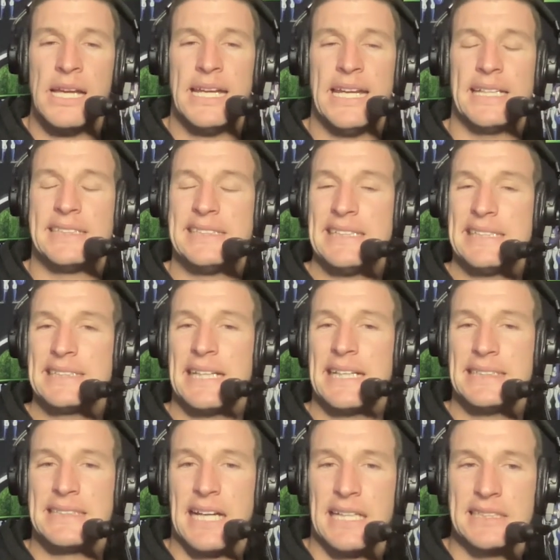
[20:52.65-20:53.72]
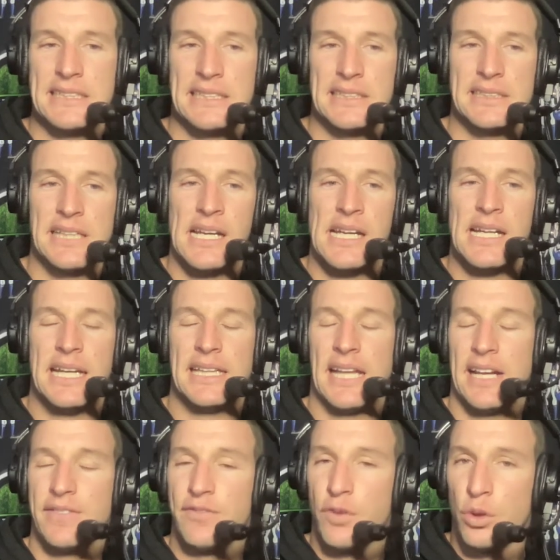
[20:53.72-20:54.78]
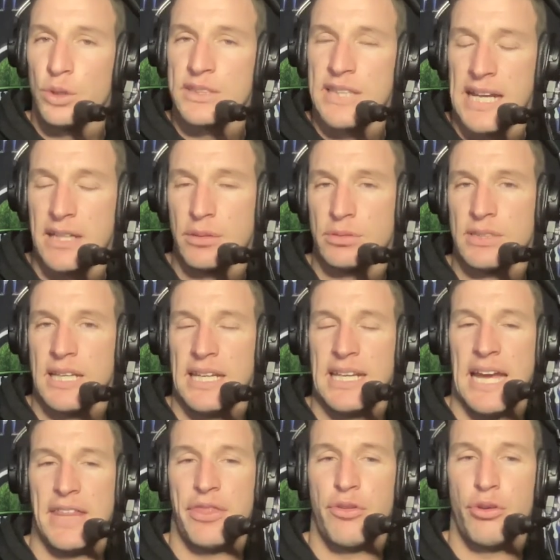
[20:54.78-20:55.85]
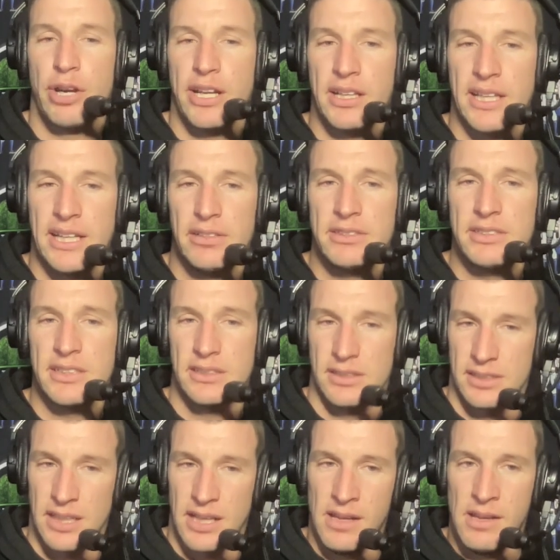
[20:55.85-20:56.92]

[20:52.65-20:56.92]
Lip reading: He had 16 touches, he laid 4 tackles, and had 3 clearances.